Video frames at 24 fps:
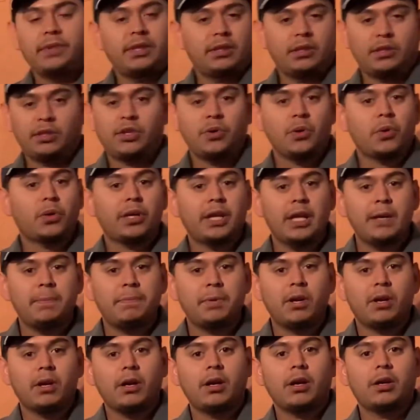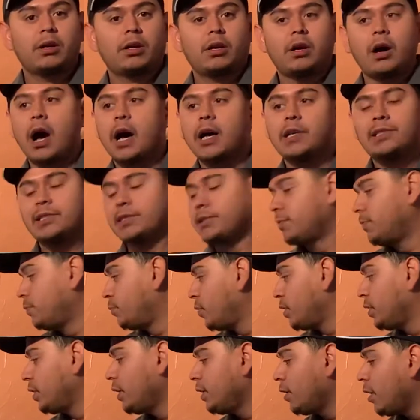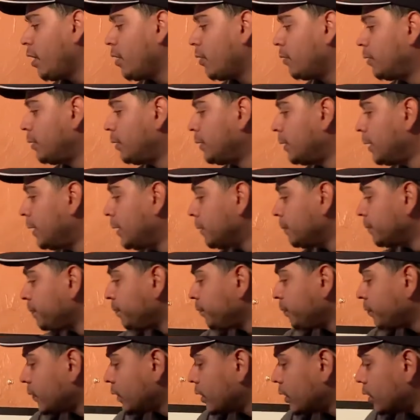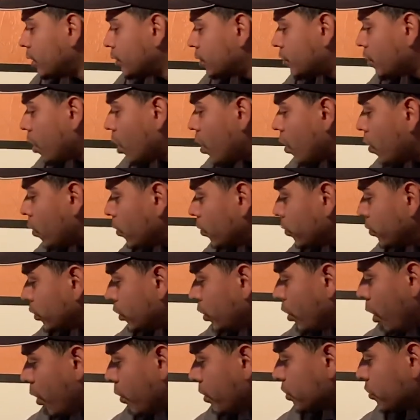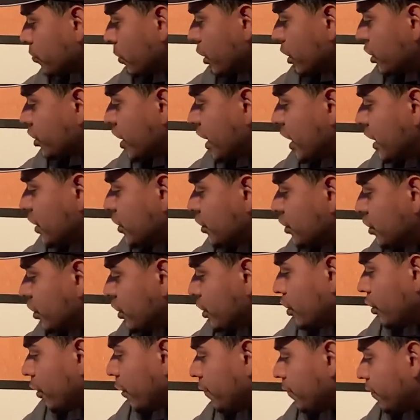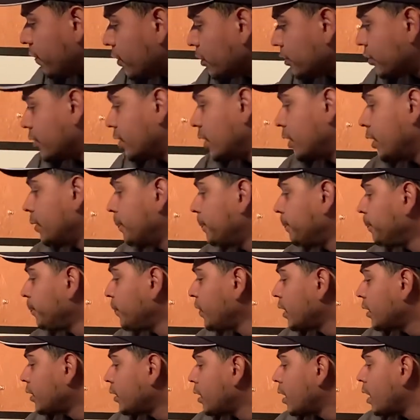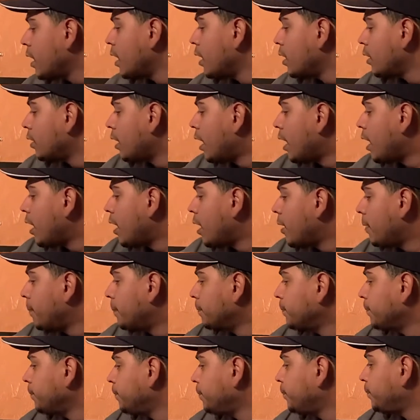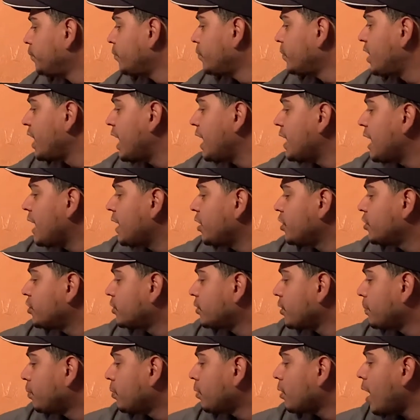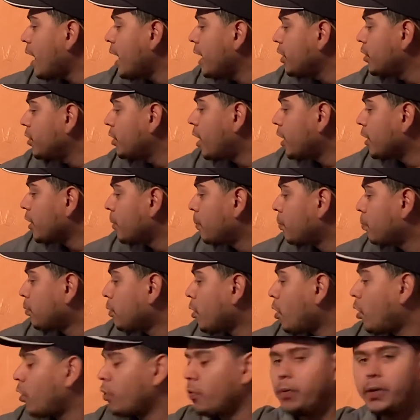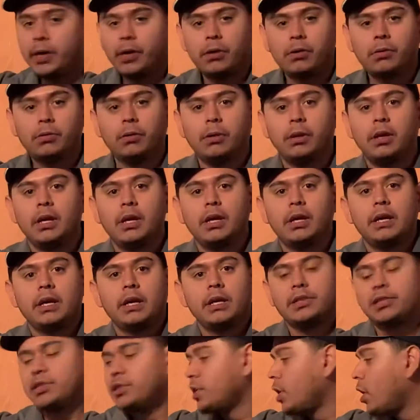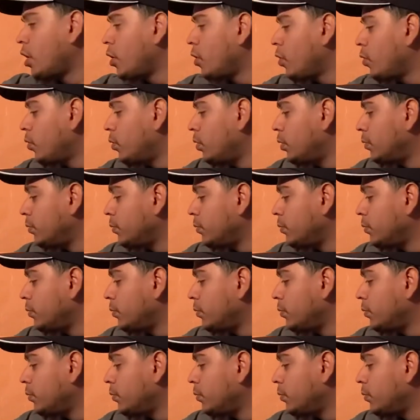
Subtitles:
you will keep your costs really low. So you always want to change your filter. Then at your supply, you got your blower wheel. So